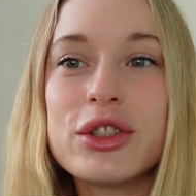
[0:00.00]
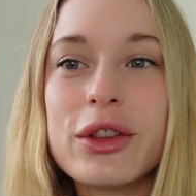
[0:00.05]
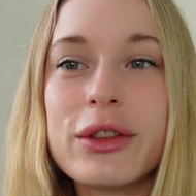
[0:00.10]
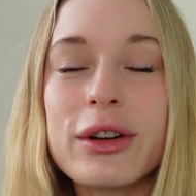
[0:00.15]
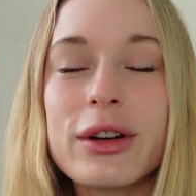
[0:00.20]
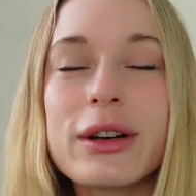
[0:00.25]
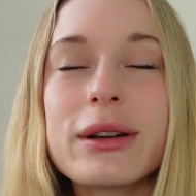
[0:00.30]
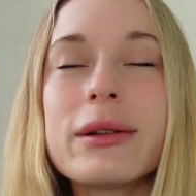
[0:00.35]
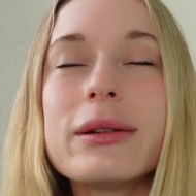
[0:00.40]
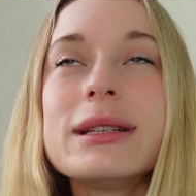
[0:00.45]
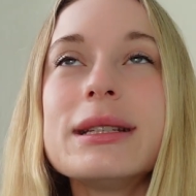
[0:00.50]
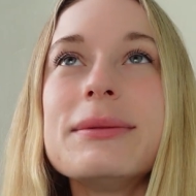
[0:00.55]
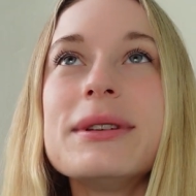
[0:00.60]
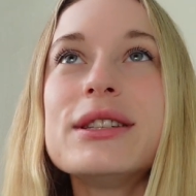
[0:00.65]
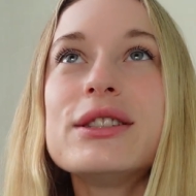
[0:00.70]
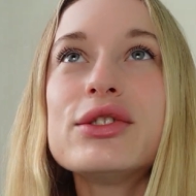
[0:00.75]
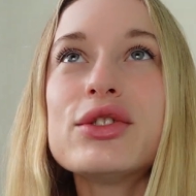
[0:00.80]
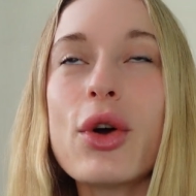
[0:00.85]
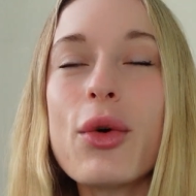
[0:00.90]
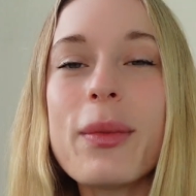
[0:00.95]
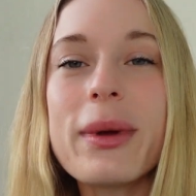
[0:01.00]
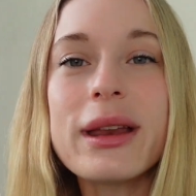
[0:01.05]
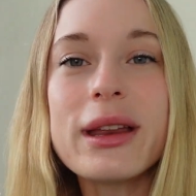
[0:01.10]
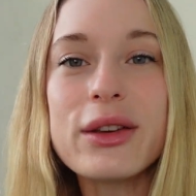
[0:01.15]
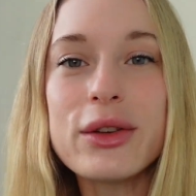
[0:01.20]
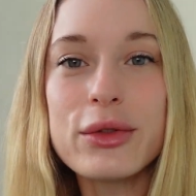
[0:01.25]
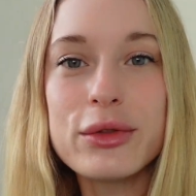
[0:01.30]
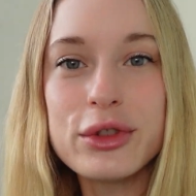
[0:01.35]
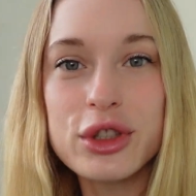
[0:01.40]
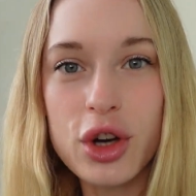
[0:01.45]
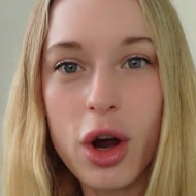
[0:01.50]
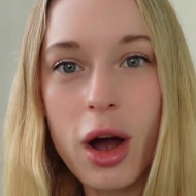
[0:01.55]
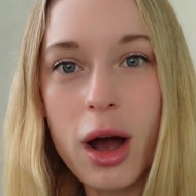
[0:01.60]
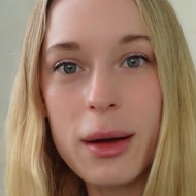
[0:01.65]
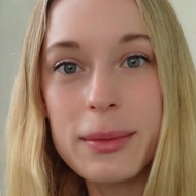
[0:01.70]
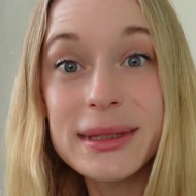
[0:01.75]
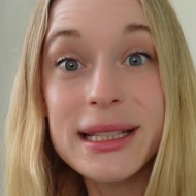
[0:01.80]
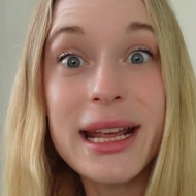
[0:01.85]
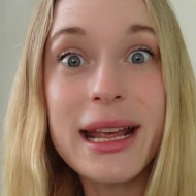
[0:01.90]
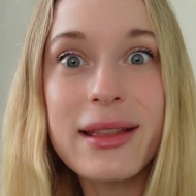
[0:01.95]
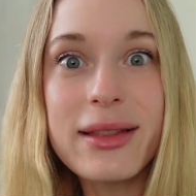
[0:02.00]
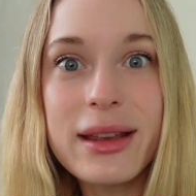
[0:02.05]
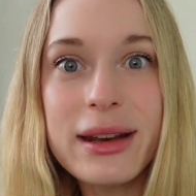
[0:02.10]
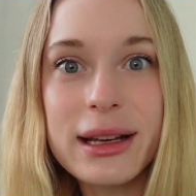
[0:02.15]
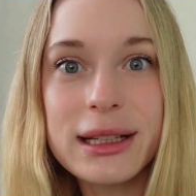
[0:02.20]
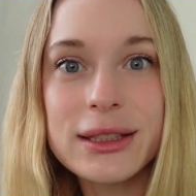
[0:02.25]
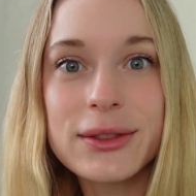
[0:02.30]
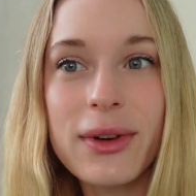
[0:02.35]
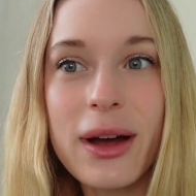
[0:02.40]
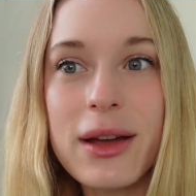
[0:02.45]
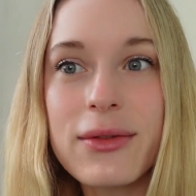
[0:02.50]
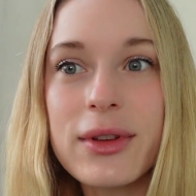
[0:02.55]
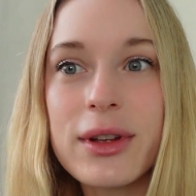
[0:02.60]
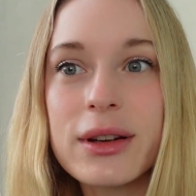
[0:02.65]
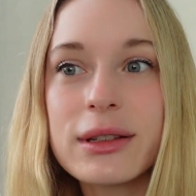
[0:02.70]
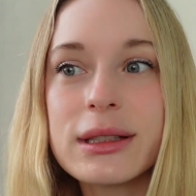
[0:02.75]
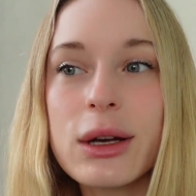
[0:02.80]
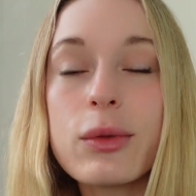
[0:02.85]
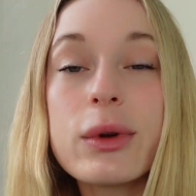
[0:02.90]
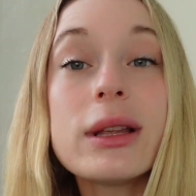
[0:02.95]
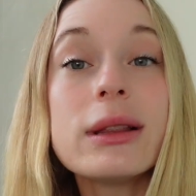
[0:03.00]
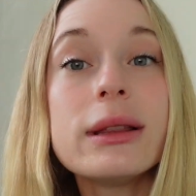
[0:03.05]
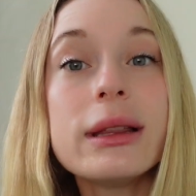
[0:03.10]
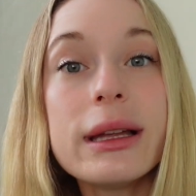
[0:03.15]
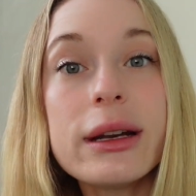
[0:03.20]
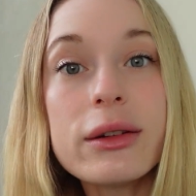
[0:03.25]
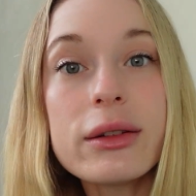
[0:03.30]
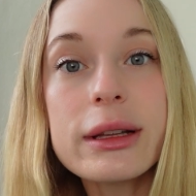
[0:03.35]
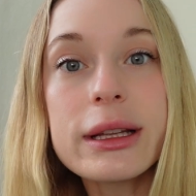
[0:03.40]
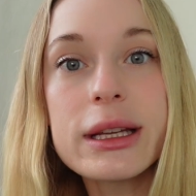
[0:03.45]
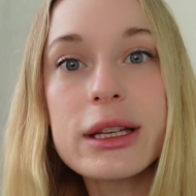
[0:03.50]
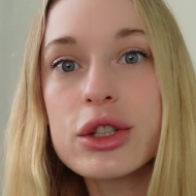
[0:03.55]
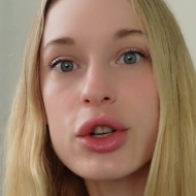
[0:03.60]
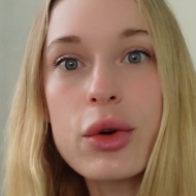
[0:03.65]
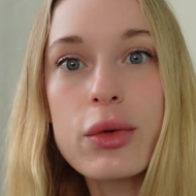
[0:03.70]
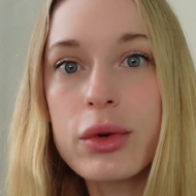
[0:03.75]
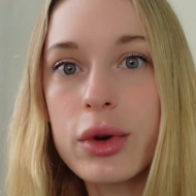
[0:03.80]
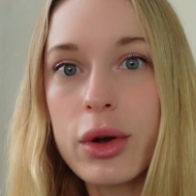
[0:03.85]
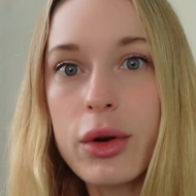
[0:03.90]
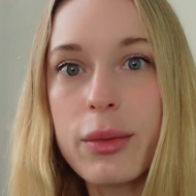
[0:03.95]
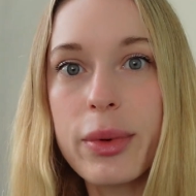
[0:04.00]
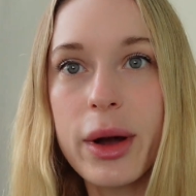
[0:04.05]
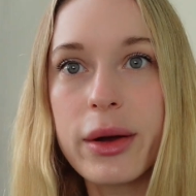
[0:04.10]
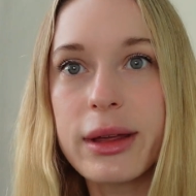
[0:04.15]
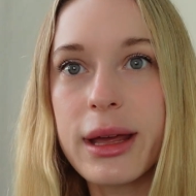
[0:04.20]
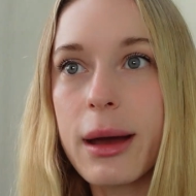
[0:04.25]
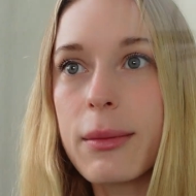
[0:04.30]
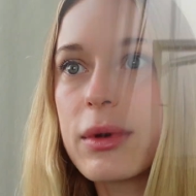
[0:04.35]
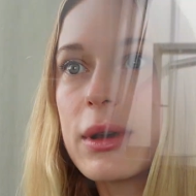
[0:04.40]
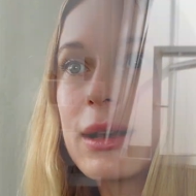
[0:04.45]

there are going to be so many new jobs in the next 5 years that we literally don't know about yet